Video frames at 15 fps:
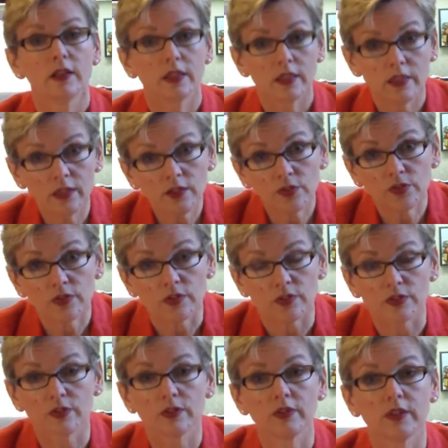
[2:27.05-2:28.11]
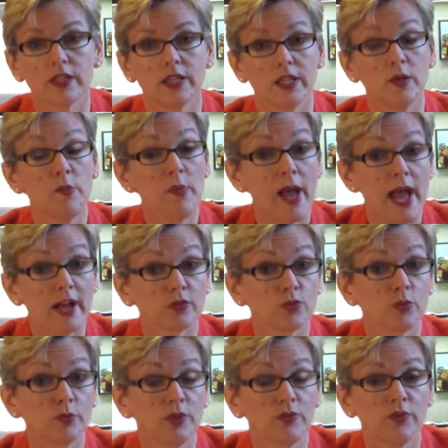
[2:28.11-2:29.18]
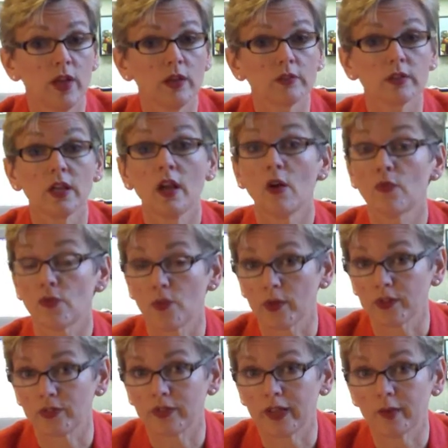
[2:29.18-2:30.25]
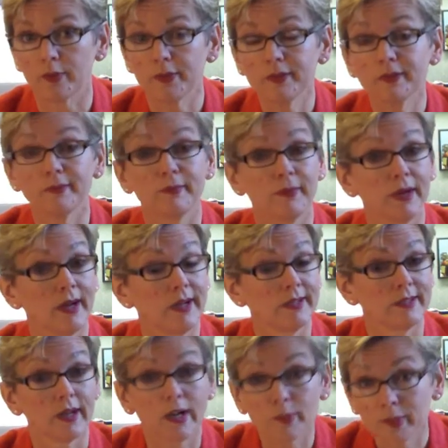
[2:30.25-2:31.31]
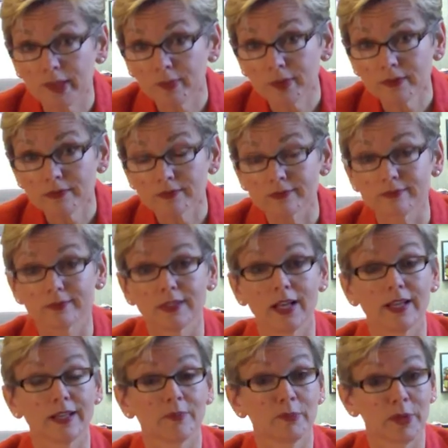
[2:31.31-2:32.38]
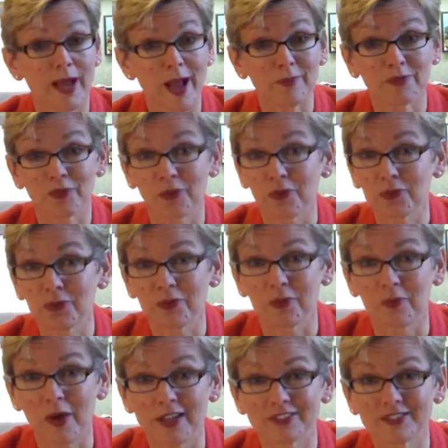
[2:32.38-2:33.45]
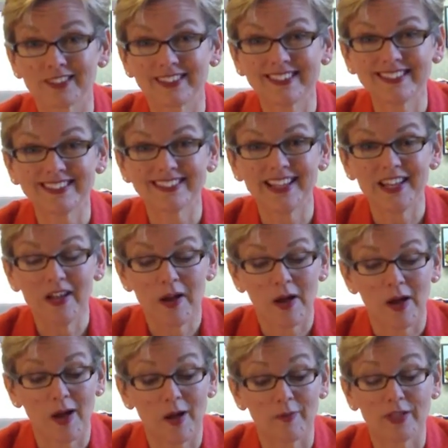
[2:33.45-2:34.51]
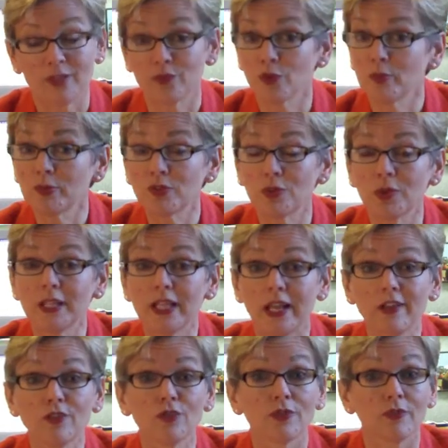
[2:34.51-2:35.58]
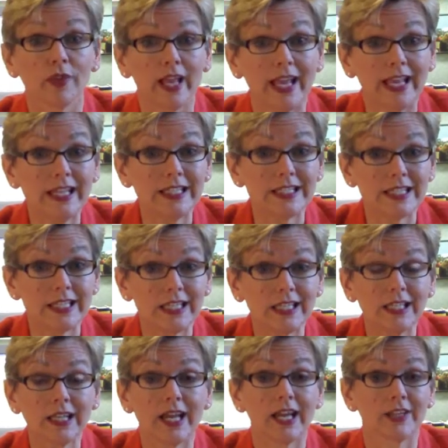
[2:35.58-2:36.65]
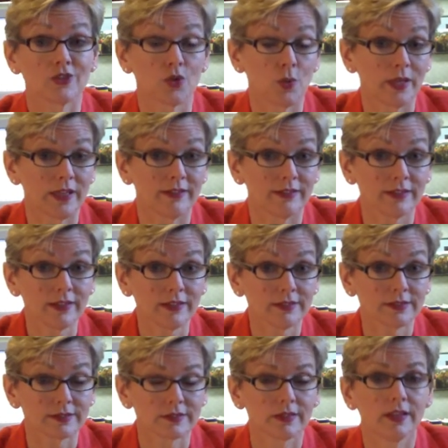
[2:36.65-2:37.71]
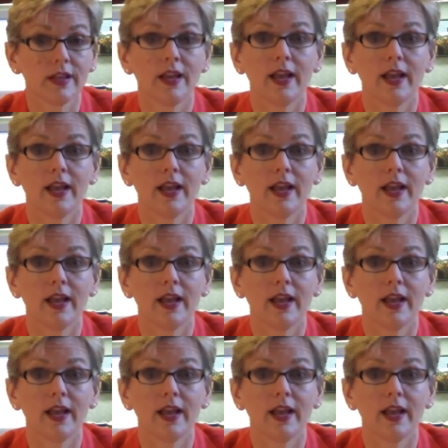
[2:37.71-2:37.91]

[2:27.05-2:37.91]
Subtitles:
This year, the impacts will be felt, for example, by young people, like perhaps those who are watching this. If you're between the ages of 18 and 26,